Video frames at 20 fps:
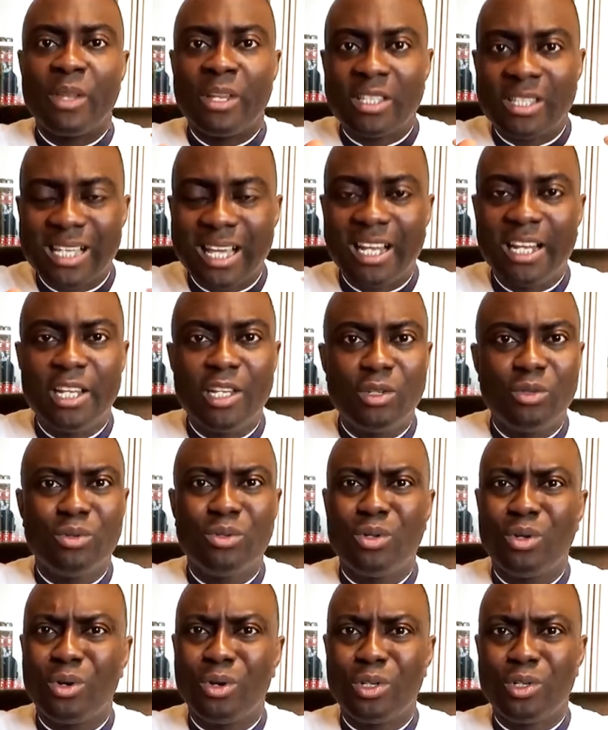telling you,
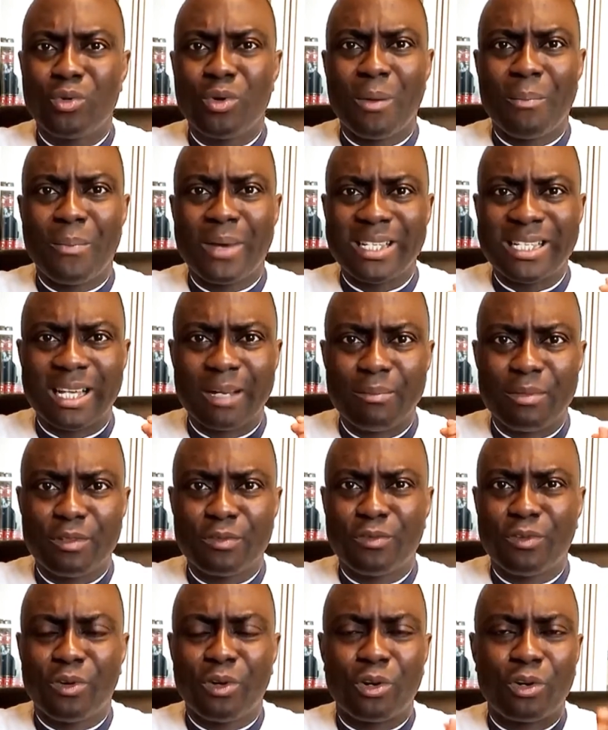no, you were better
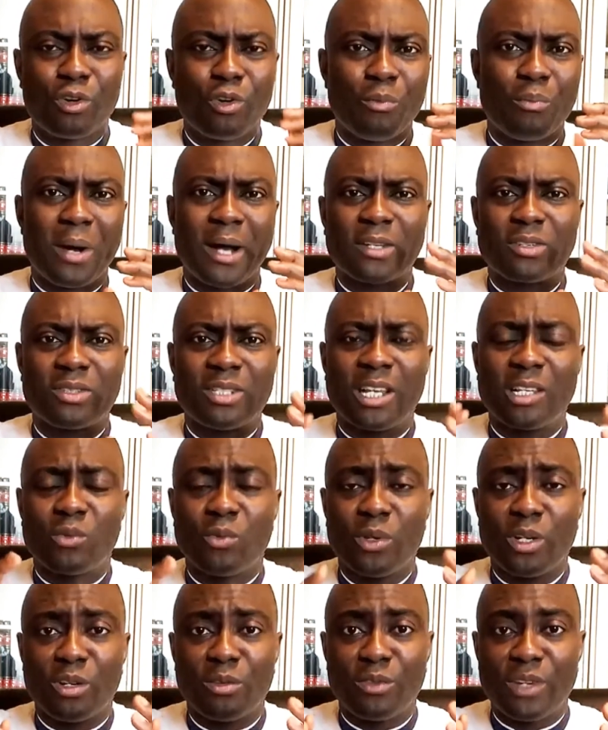before, go back to that
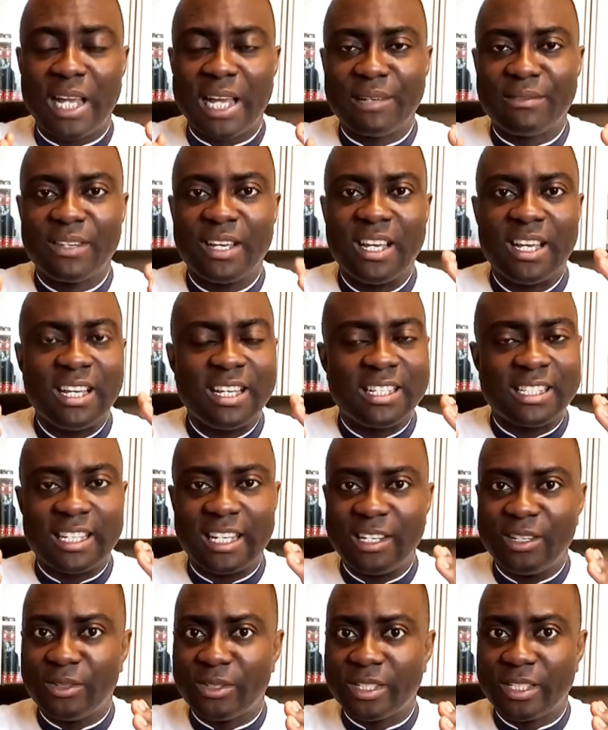way of life, tell
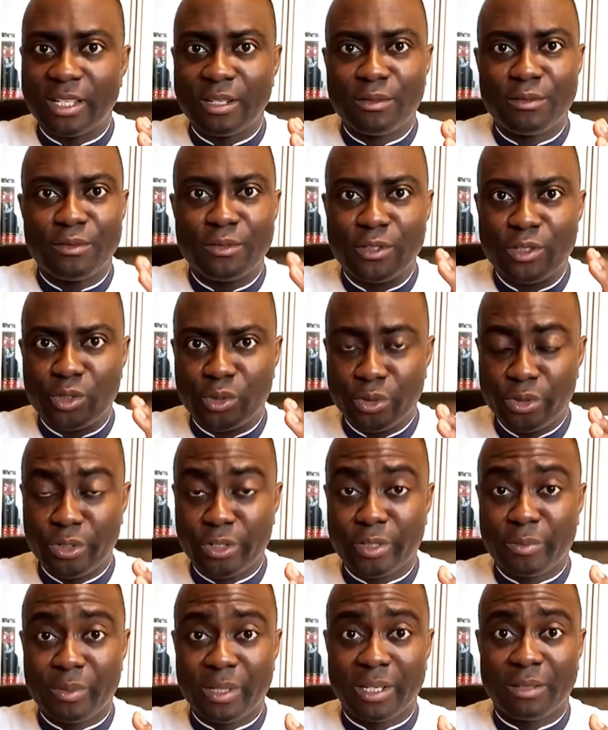yourself, do
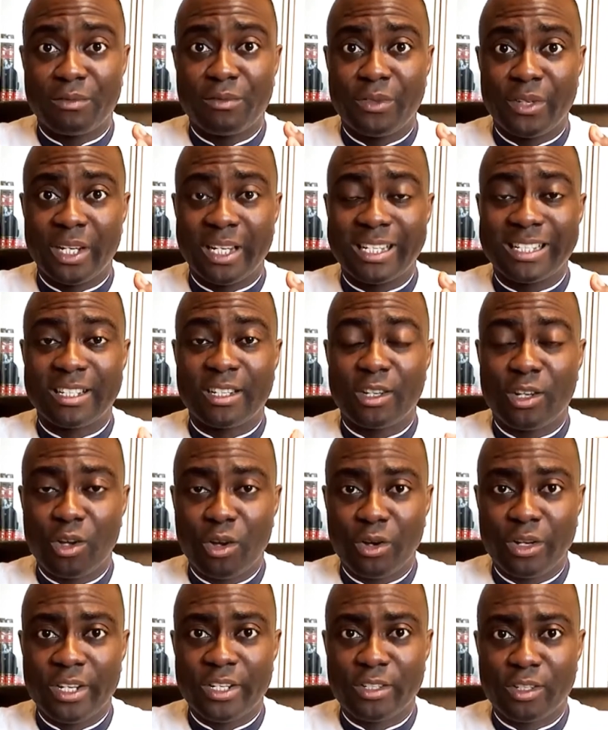not be afraid.
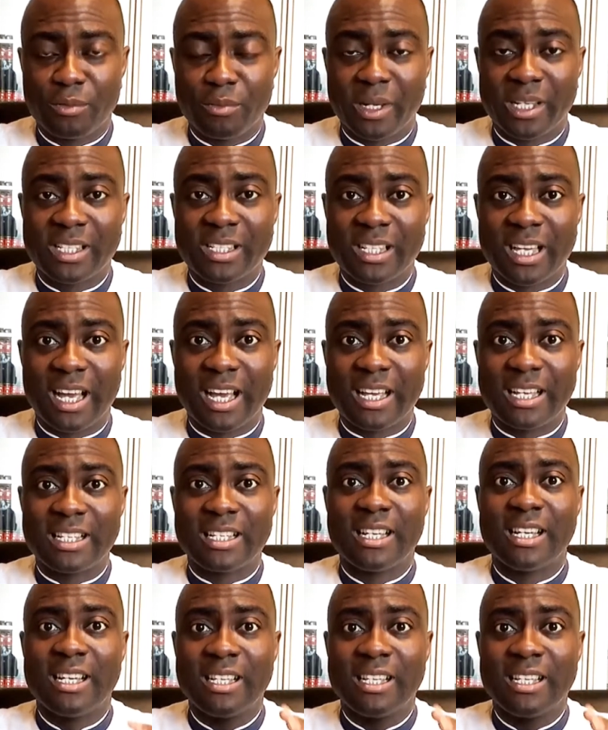God is on my side.